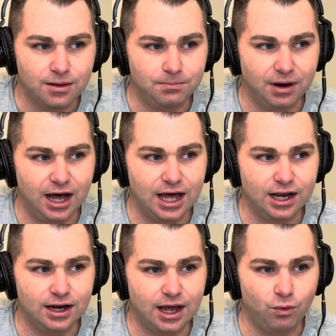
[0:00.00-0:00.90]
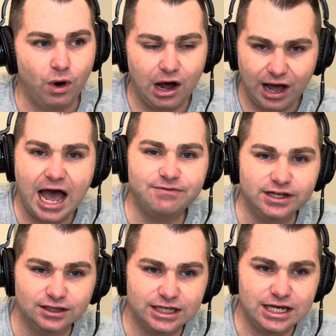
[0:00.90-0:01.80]
but while having
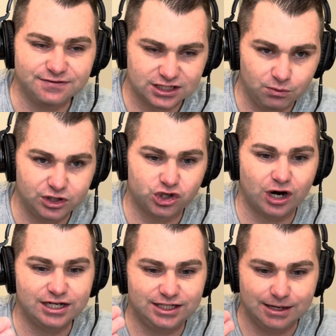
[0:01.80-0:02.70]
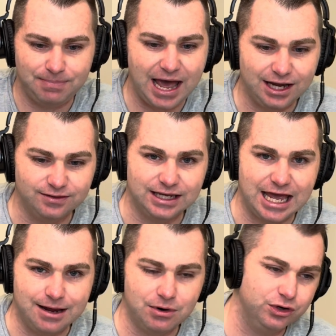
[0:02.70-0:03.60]
a lead, if someone tries to get back in the
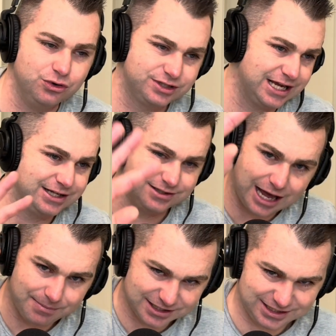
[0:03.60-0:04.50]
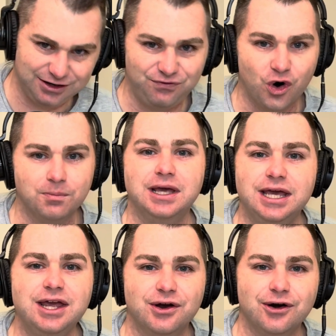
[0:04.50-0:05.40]
game, OU says, I'm going to stiff arm you
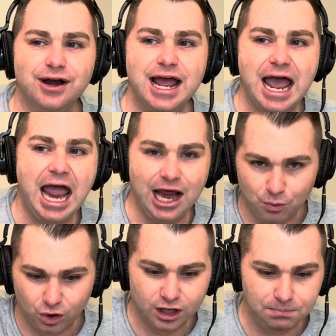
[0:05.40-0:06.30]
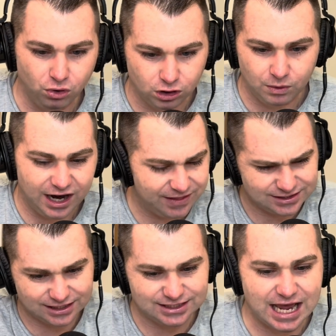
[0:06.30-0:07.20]
here, and we're going to pull away. And
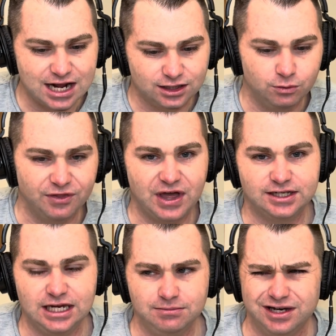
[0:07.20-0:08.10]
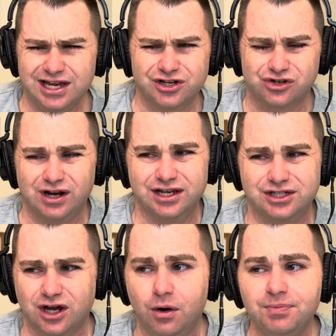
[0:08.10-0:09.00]
that's exactly what that team did yesterday.
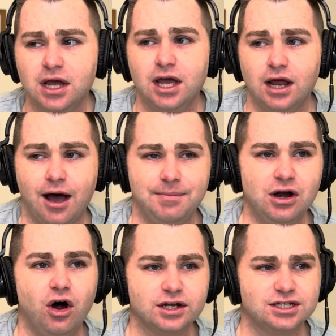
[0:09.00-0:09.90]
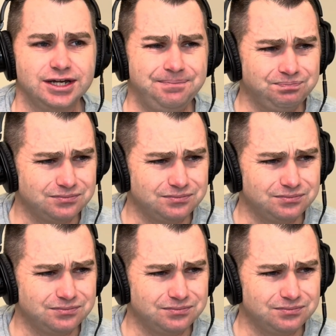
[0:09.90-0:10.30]
So, I mean, honestly,